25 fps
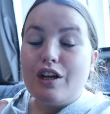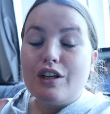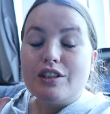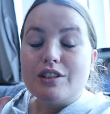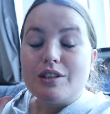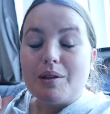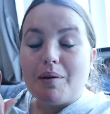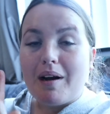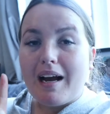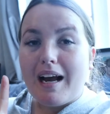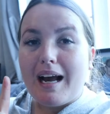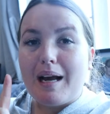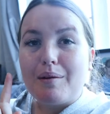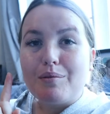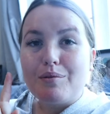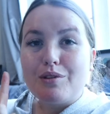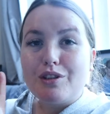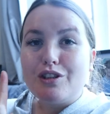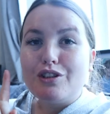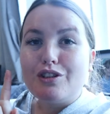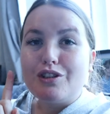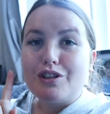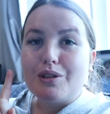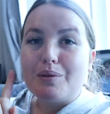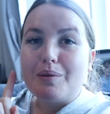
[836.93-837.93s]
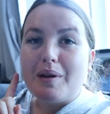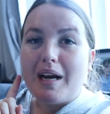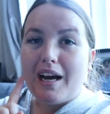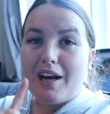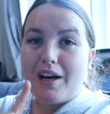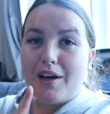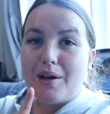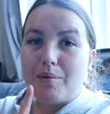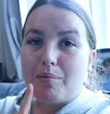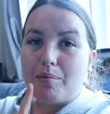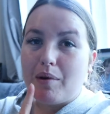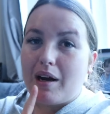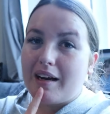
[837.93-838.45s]
So I am going to do a
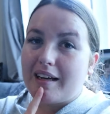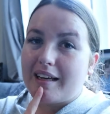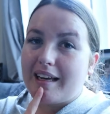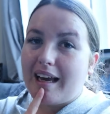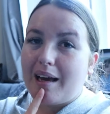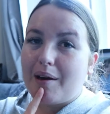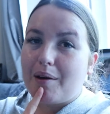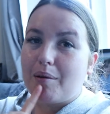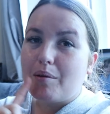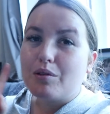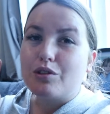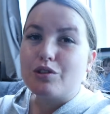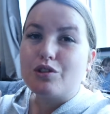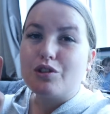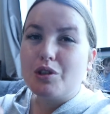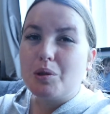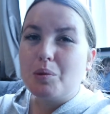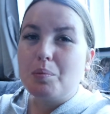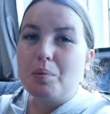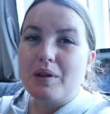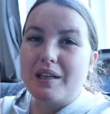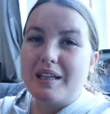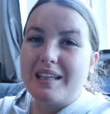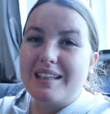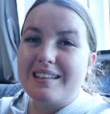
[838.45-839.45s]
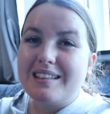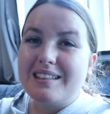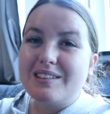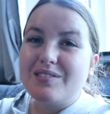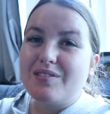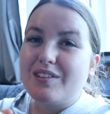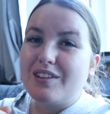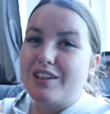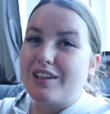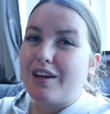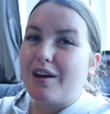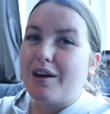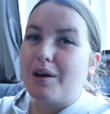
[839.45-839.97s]
home workout. I was going to put it in this
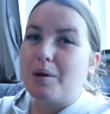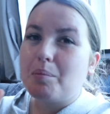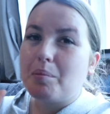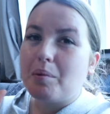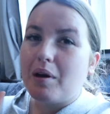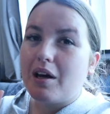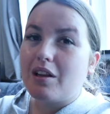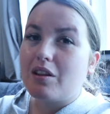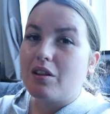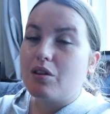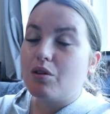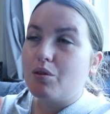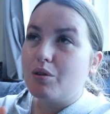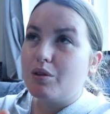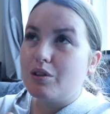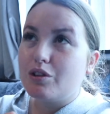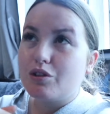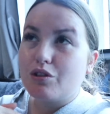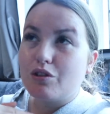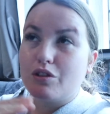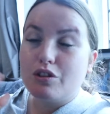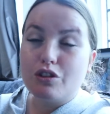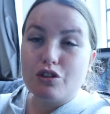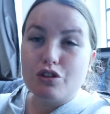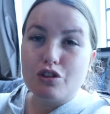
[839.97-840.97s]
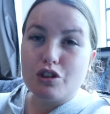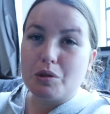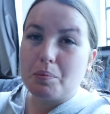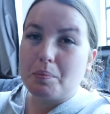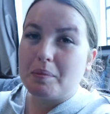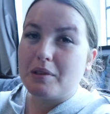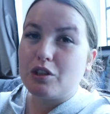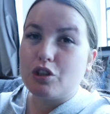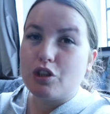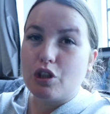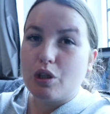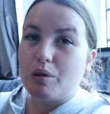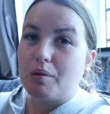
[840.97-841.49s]
video, but I thought it's going to just
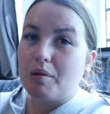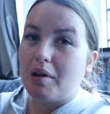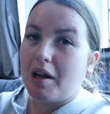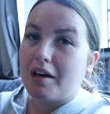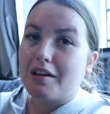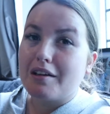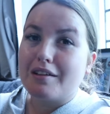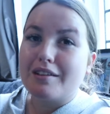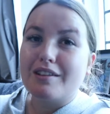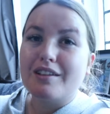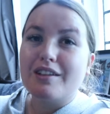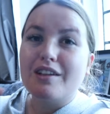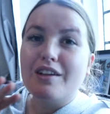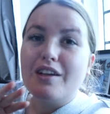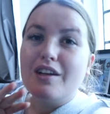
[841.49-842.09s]
be too long.